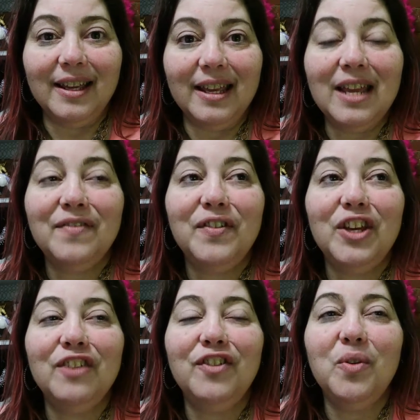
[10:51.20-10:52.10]

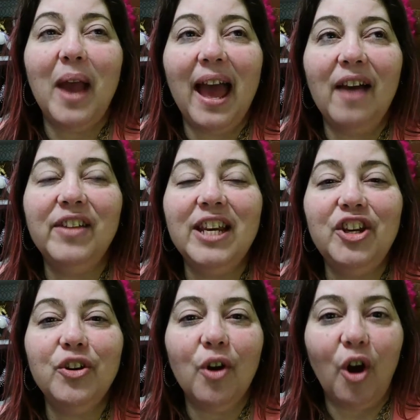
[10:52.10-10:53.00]
If you have it in
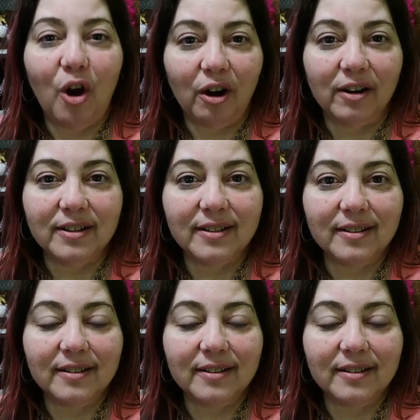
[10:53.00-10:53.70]
your heart